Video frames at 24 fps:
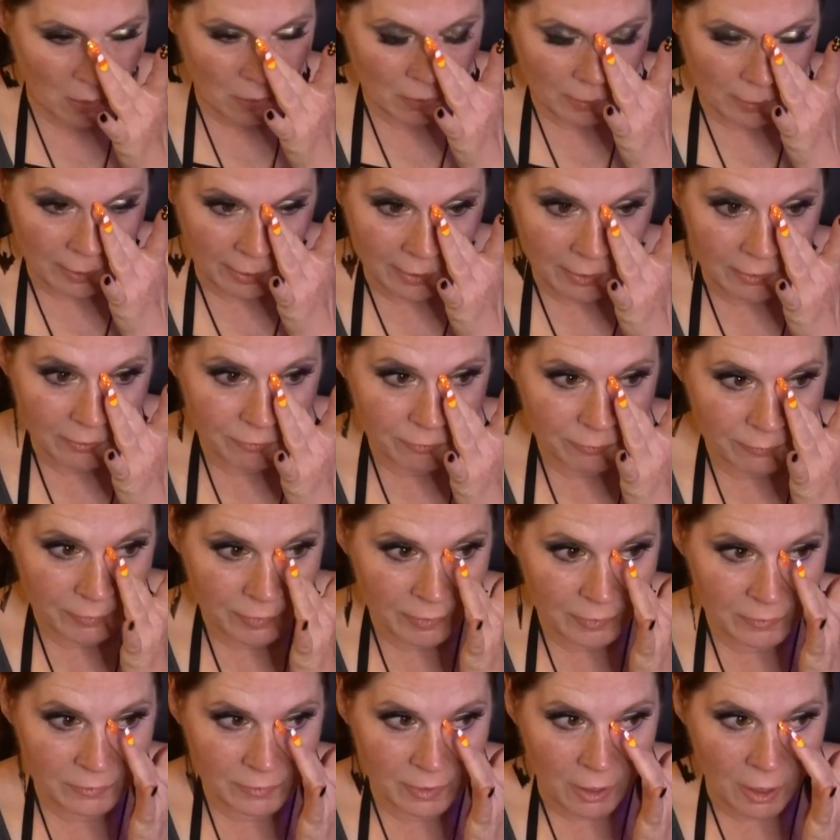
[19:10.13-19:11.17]
Life
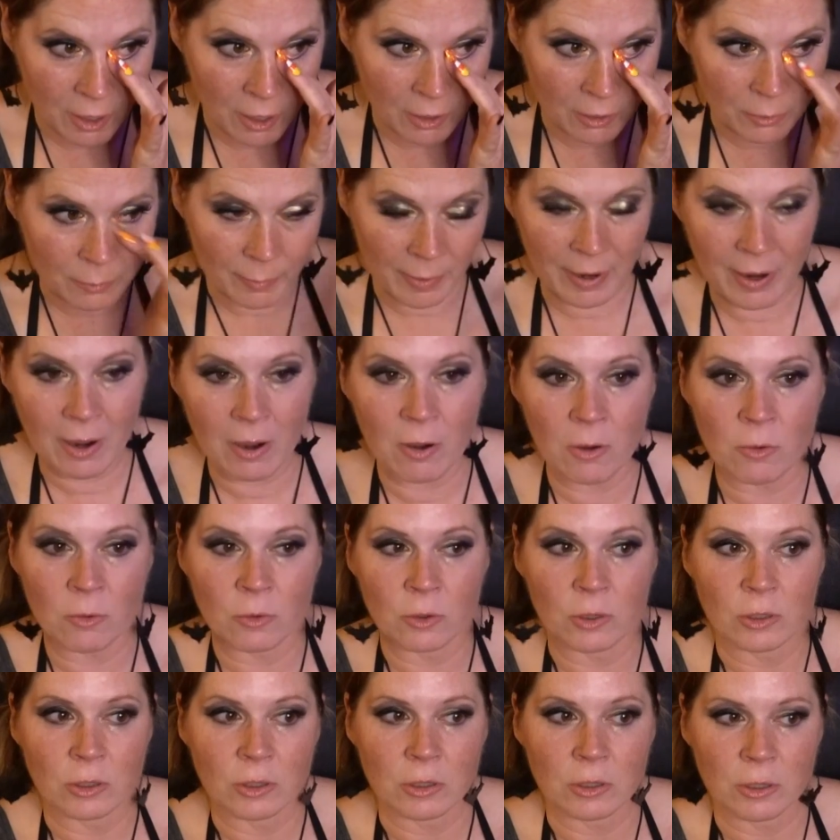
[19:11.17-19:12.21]
is all
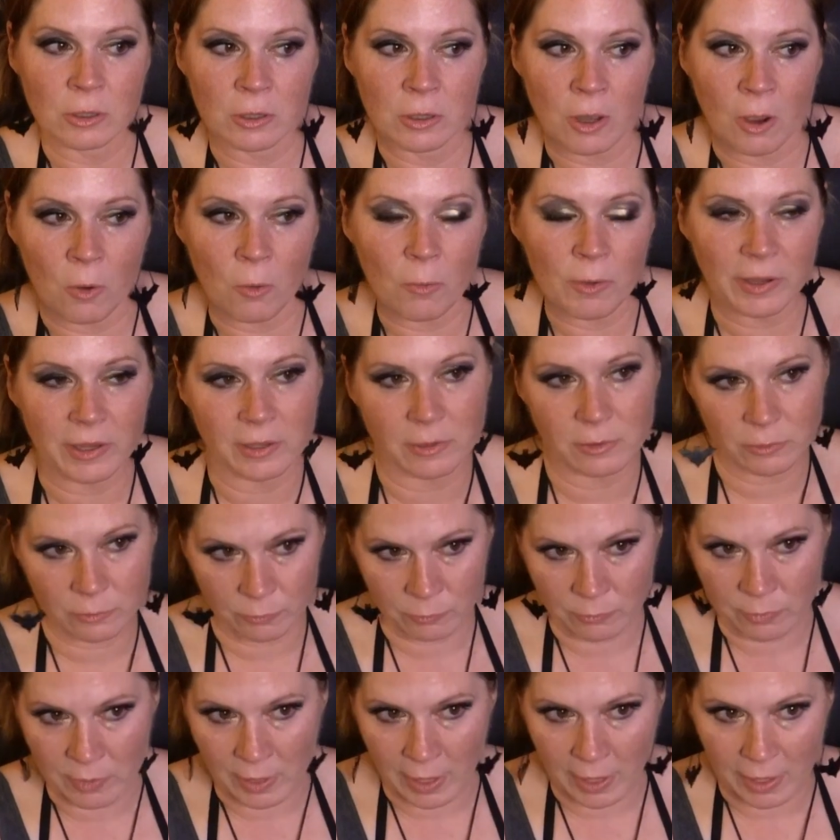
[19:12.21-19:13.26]
about going
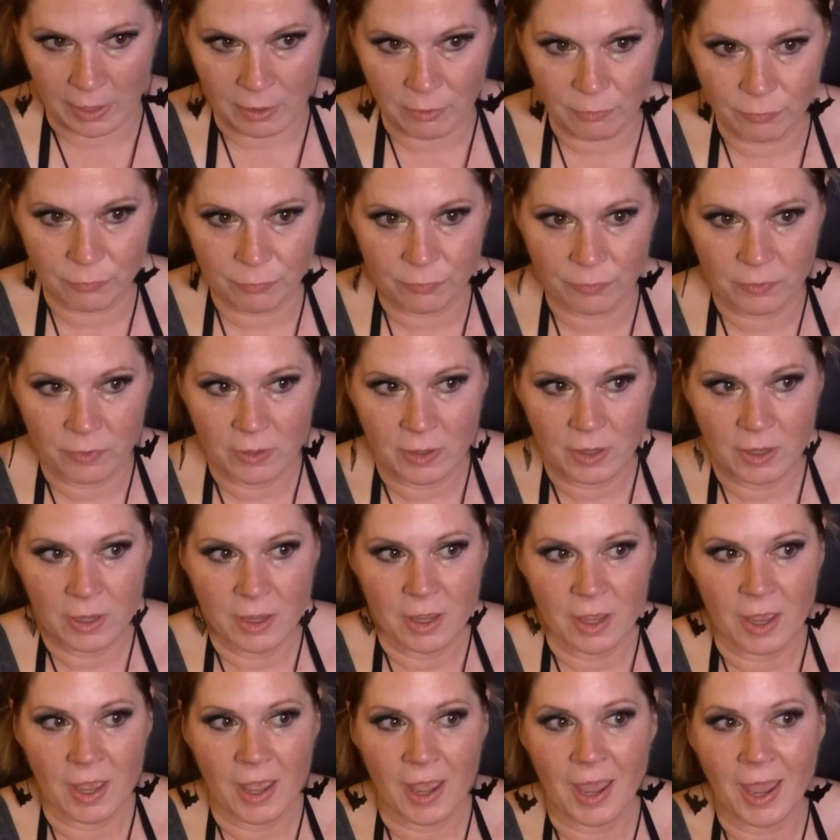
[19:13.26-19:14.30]
through life
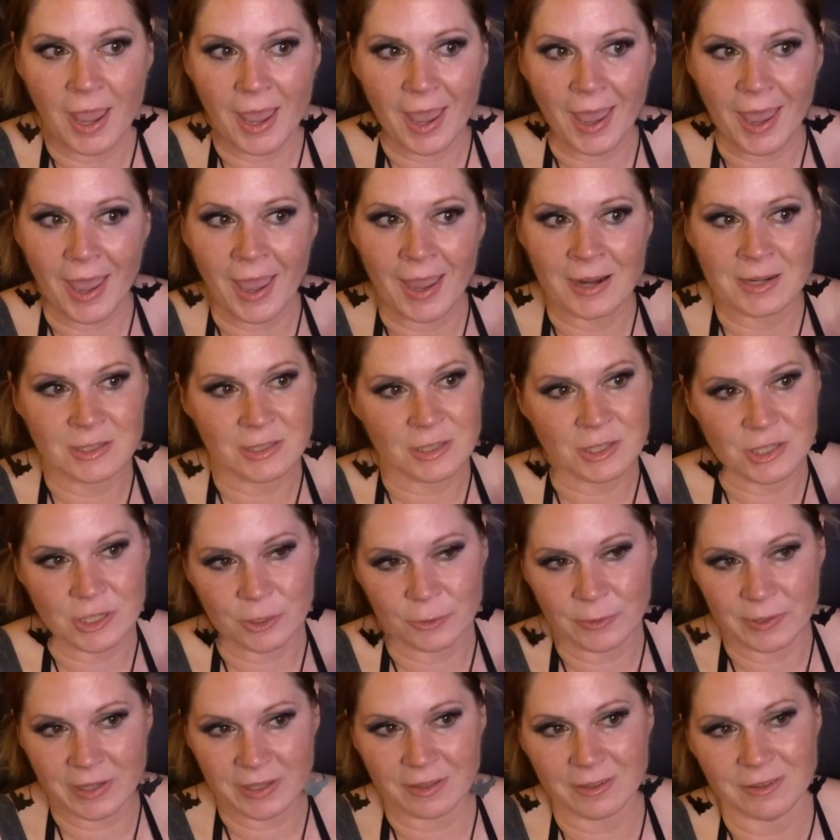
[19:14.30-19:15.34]
and
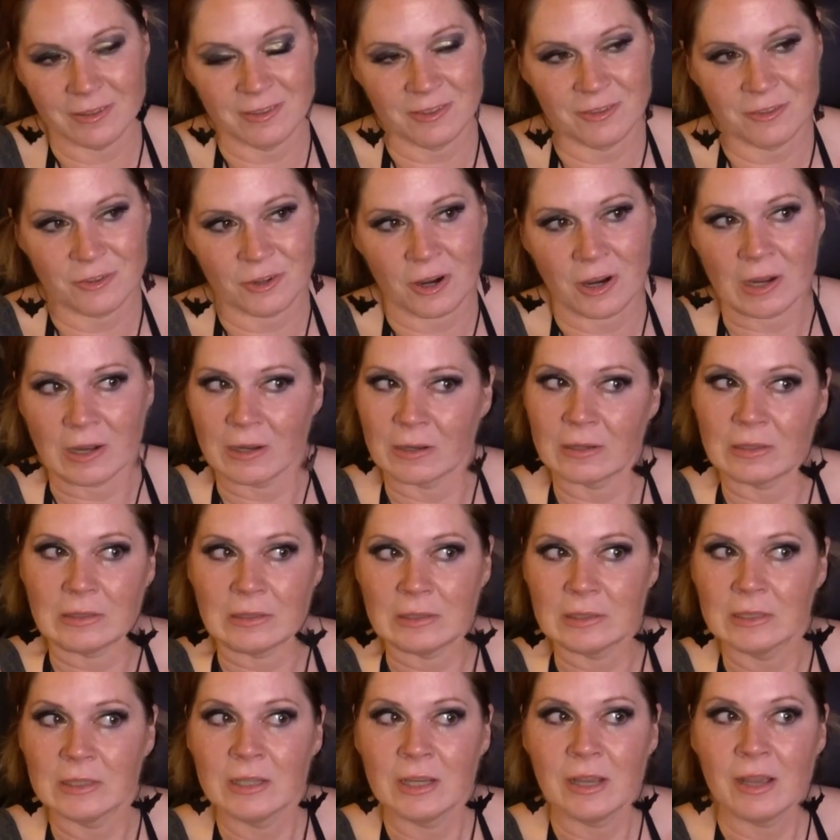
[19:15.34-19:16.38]
doing the
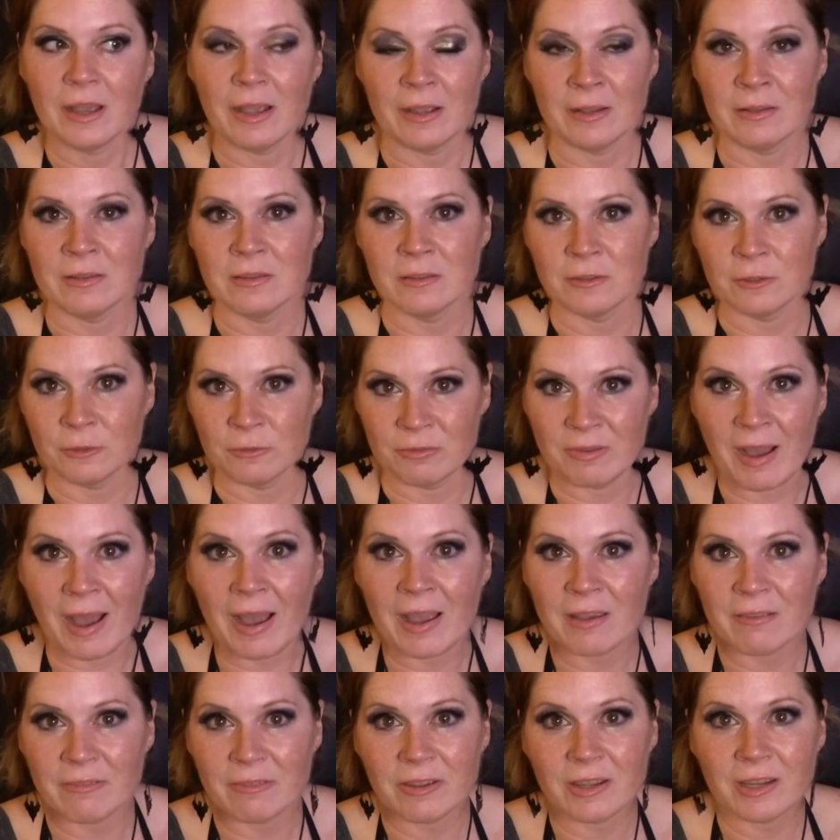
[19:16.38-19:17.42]
struggle and
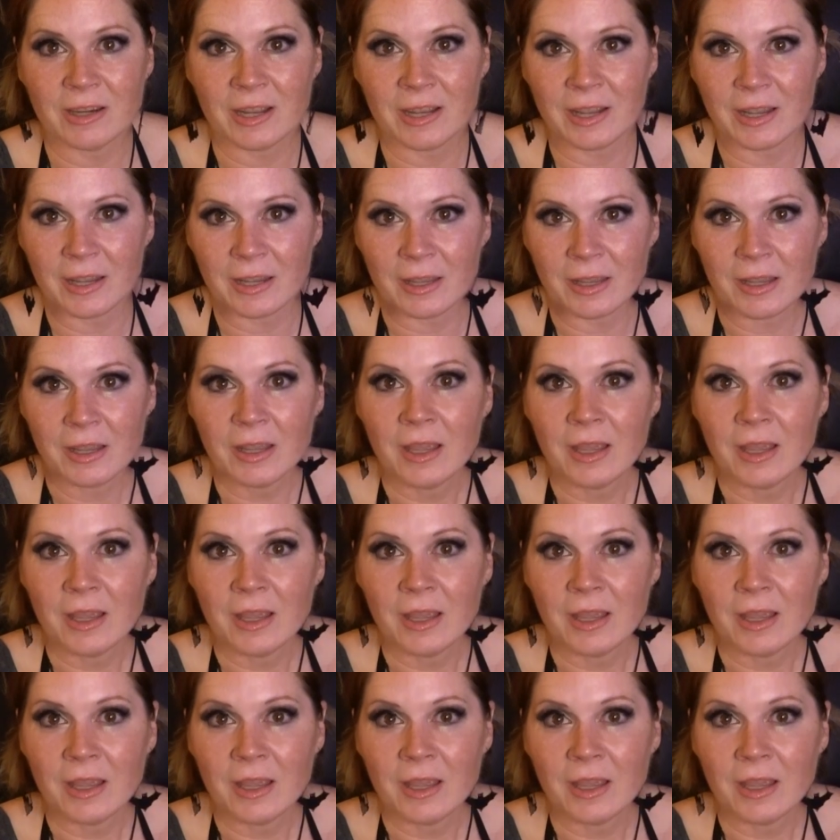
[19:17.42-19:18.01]
surviving it,